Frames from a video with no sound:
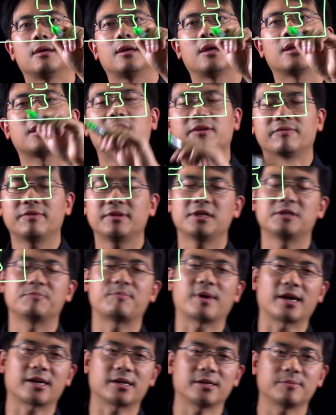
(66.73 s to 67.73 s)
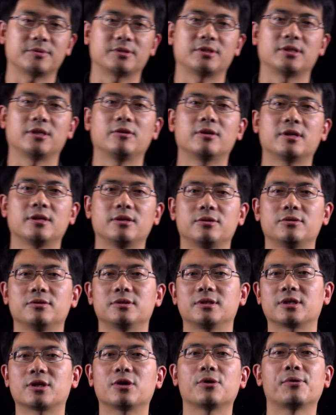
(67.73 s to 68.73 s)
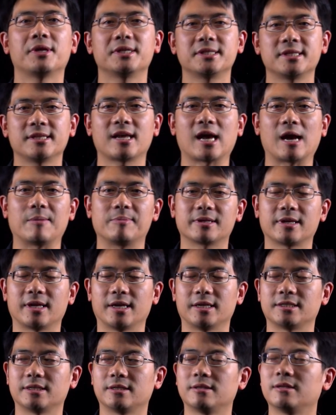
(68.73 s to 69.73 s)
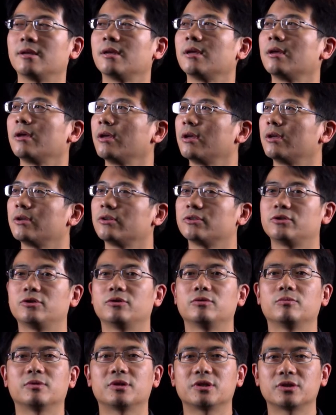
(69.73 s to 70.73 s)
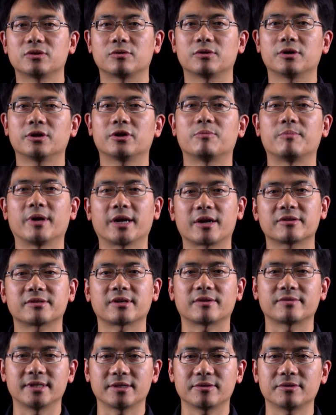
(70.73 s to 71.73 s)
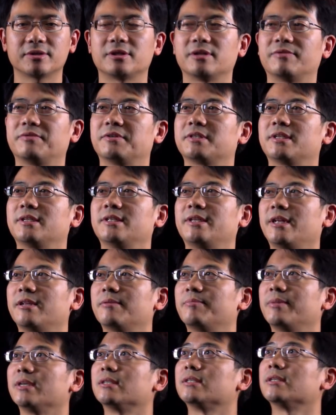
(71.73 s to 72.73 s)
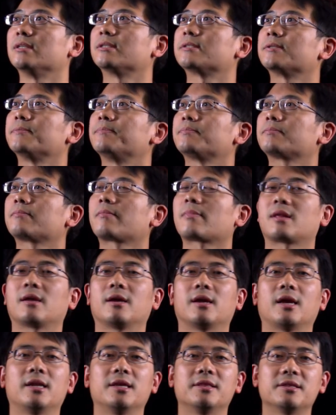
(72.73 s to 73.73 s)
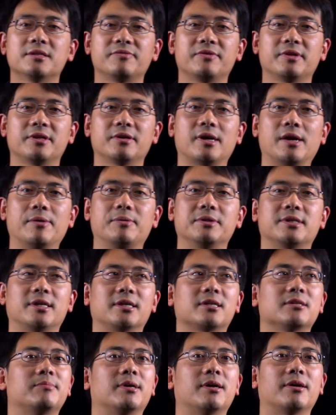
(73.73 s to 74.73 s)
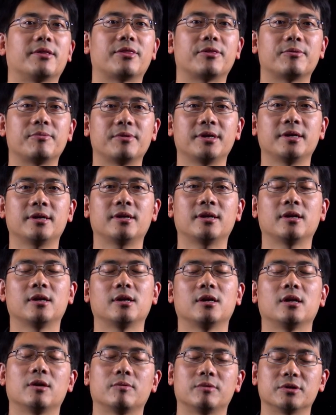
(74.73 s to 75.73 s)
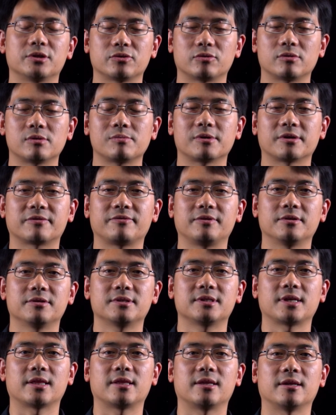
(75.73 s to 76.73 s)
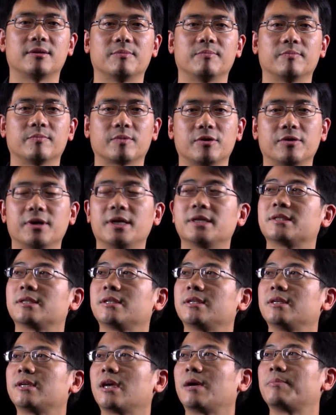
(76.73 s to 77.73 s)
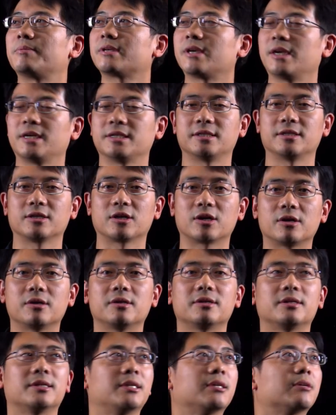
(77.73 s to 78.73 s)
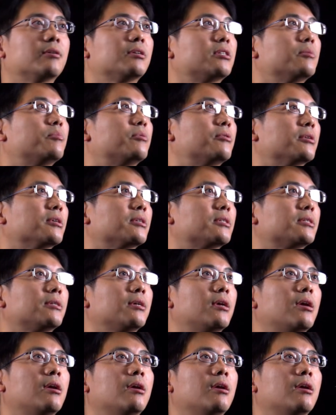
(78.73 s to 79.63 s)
And given these backups, you can use the Cohesity application to restore your Microsoft SQL servers and databases. And in this video, I will talk about 3 restore workflows that the Cohesity application currently supports.